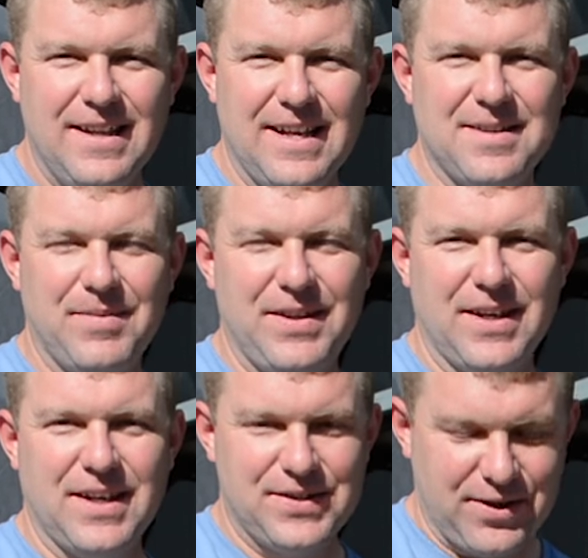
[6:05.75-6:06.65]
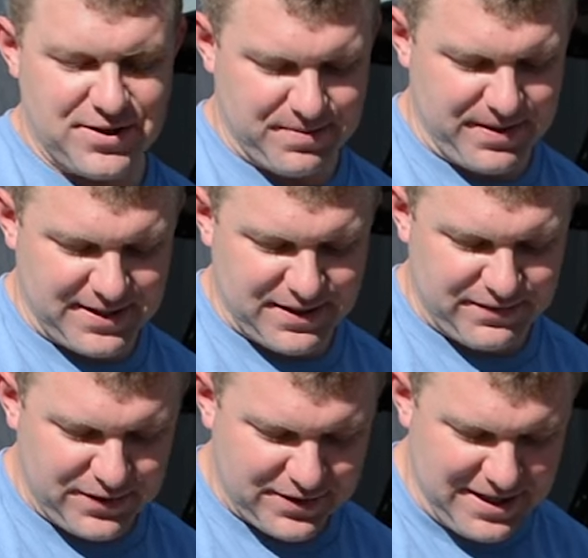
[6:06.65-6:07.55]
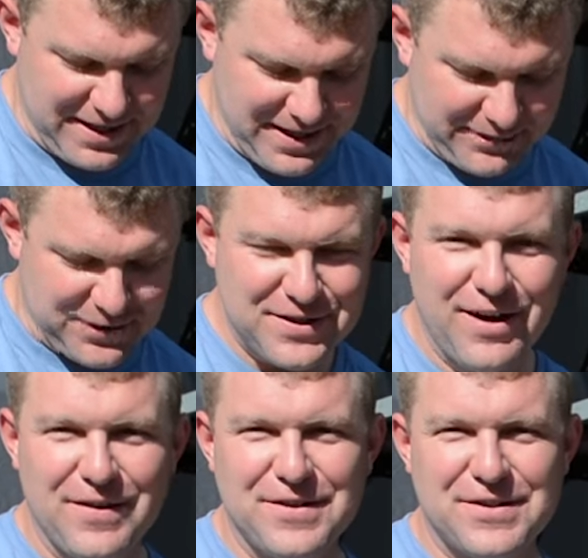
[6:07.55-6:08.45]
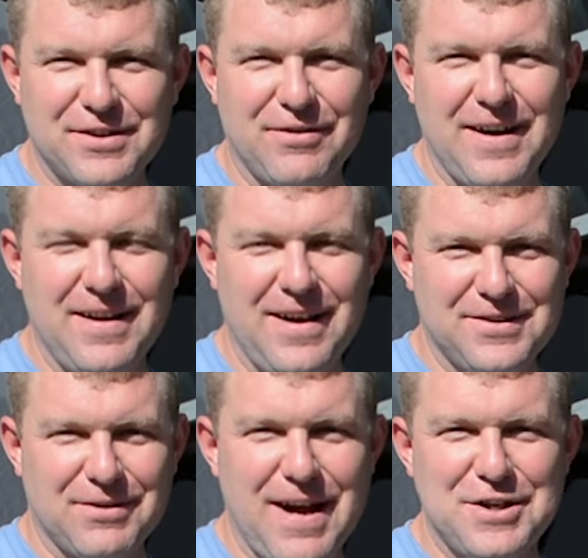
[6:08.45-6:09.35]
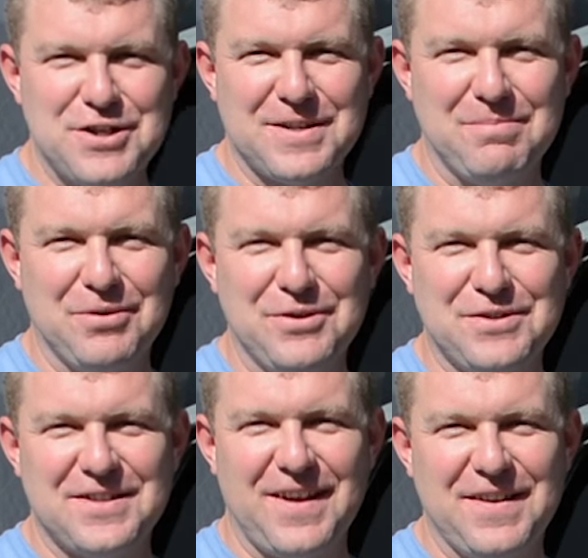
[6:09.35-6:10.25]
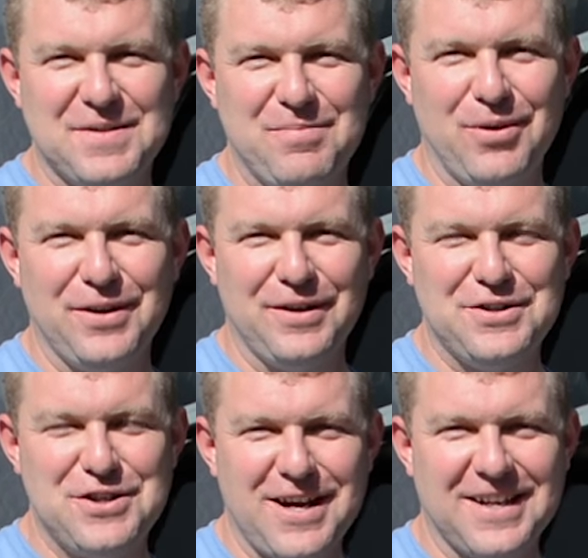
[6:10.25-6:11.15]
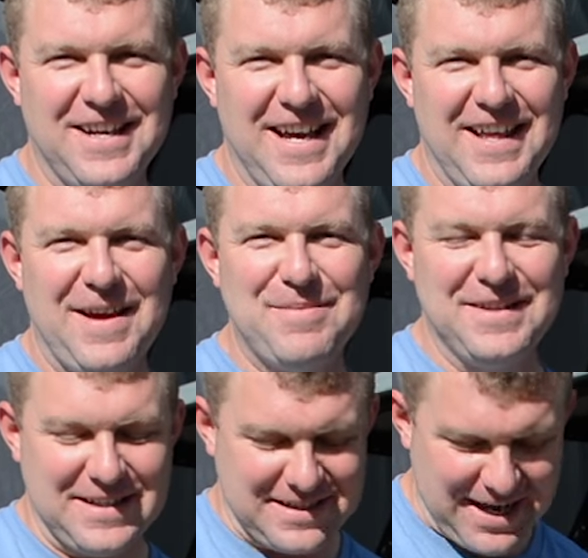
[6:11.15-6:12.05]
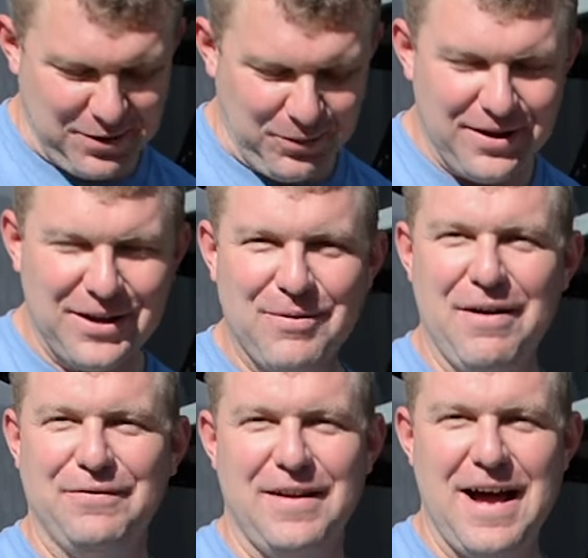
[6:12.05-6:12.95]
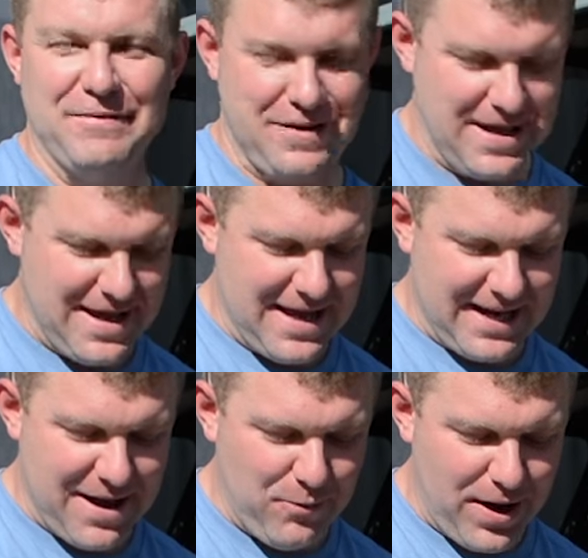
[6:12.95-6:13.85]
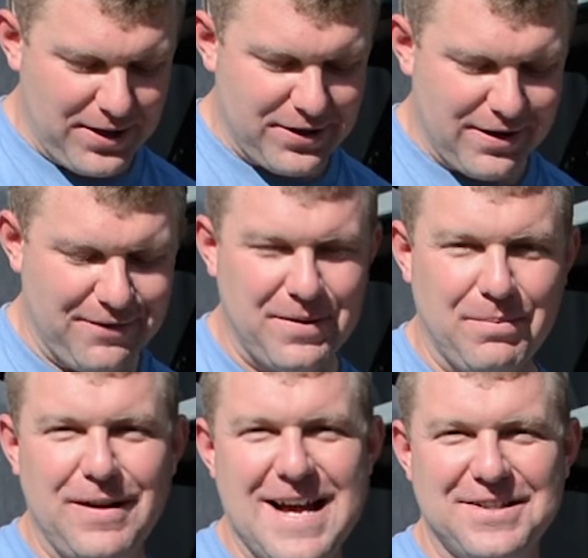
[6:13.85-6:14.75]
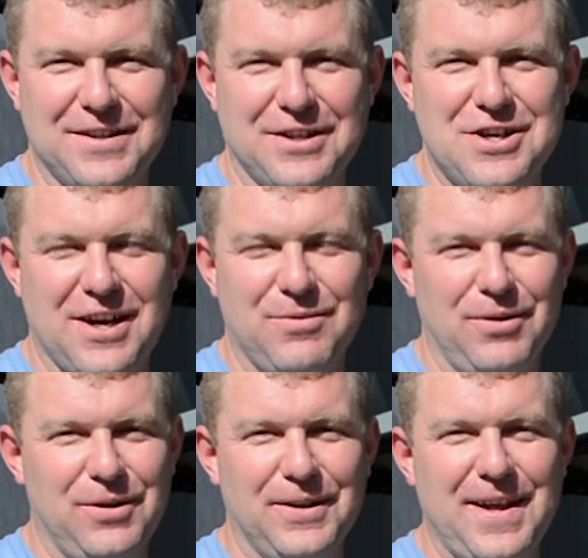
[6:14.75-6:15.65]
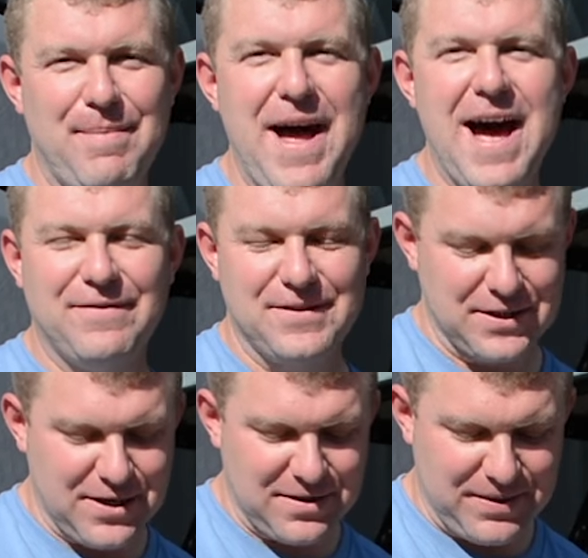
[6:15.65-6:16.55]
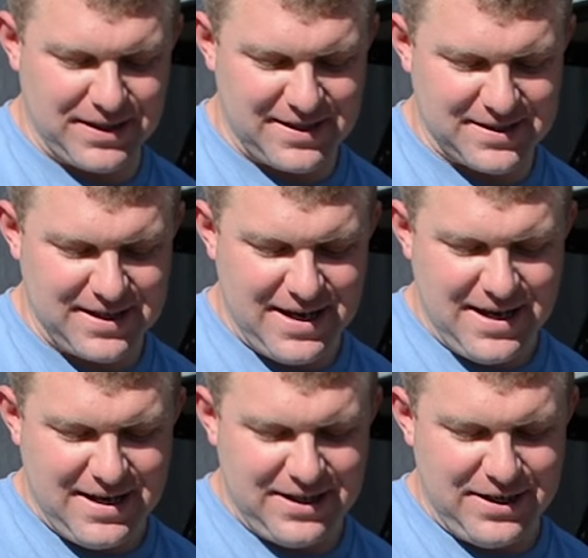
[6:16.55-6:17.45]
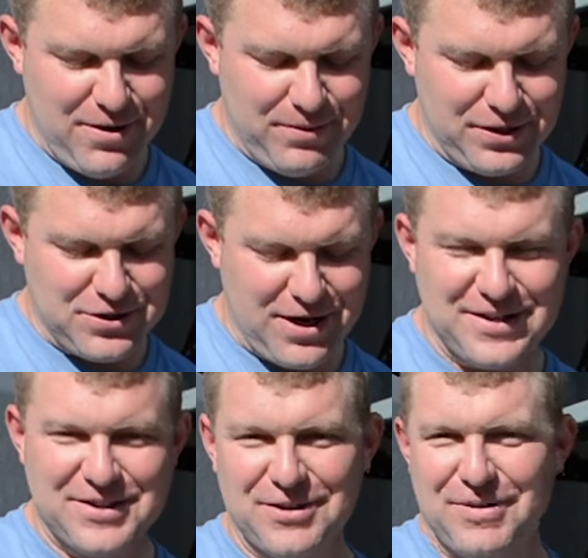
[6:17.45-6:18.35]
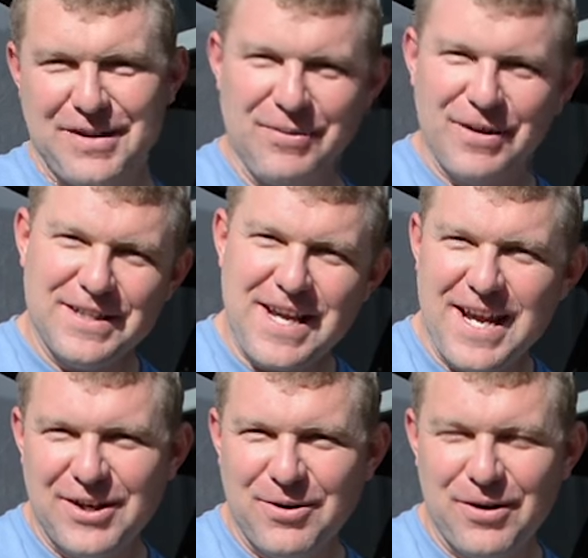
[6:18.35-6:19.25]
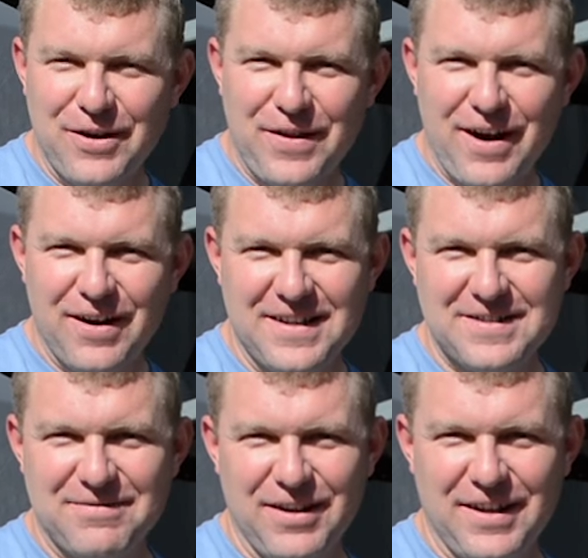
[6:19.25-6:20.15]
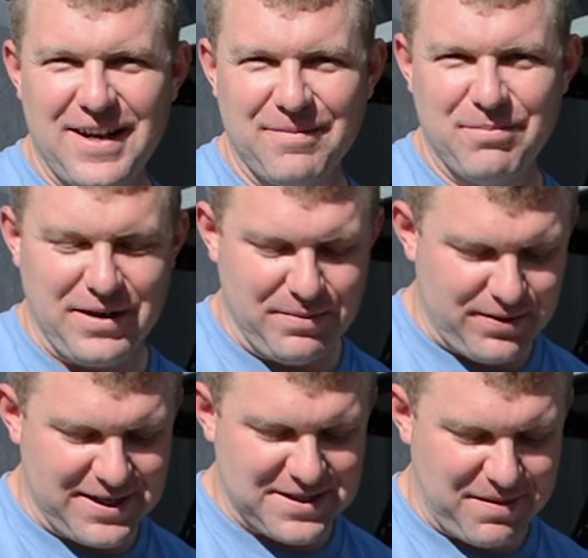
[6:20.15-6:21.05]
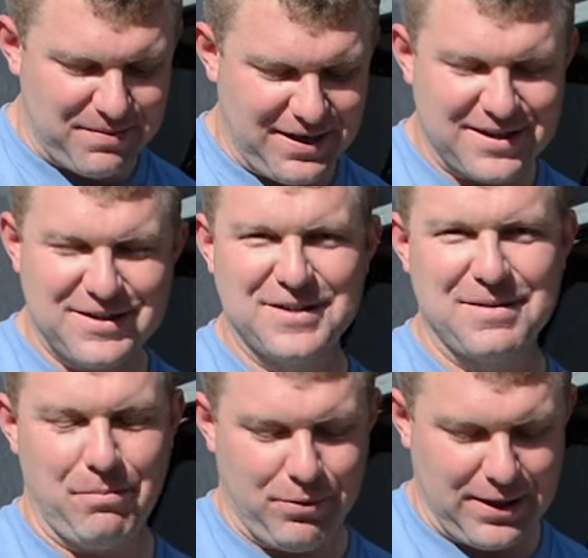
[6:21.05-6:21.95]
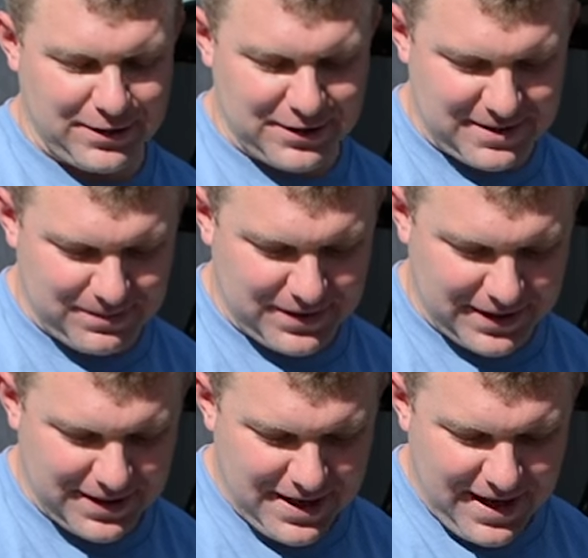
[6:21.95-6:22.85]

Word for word: That's something that concerns me, because if you see all the scratches and bruises on this poor little chuck, that means it's had a really rough life. And I wonder if the plastic chuck will hold up half as good, because you know, when you're trying to screw in a really tight corner there and it's really not a pretty place, maybe next to some brick or something.